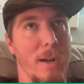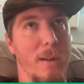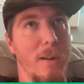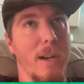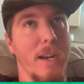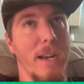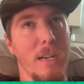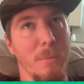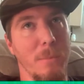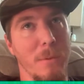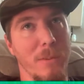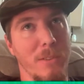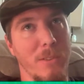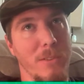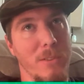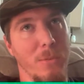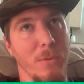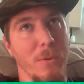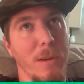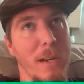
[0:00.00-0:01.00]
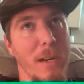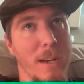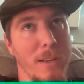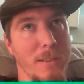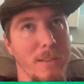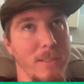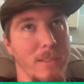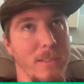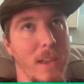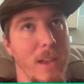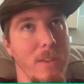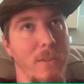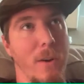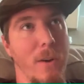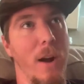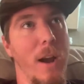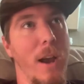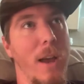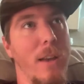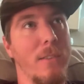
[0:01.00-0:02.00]
Eric in a position where he has to save
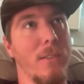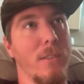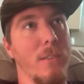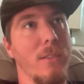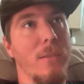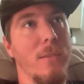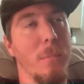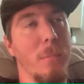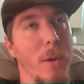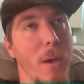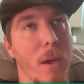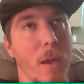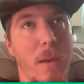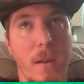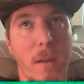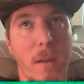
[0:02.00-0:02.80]
our asses, but